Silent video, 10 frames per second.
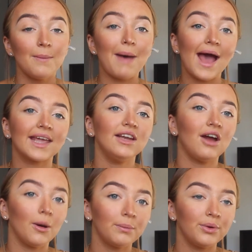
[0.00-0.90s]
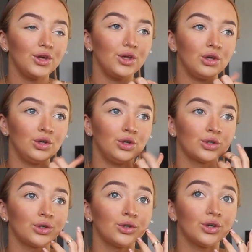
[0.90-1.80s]
backing up
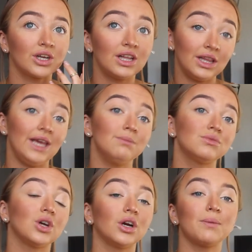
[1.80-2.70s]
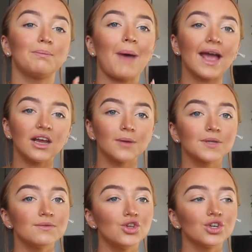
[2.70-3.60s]
your claims or backing up
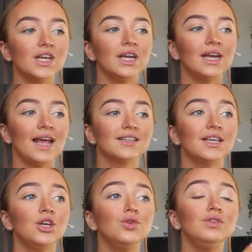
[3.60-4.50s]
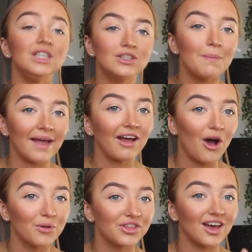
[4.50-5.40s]
something you're saying in an essay, you need to back it
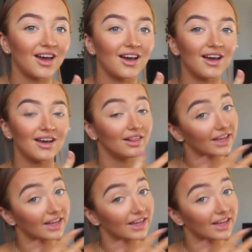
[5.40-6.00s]
up with a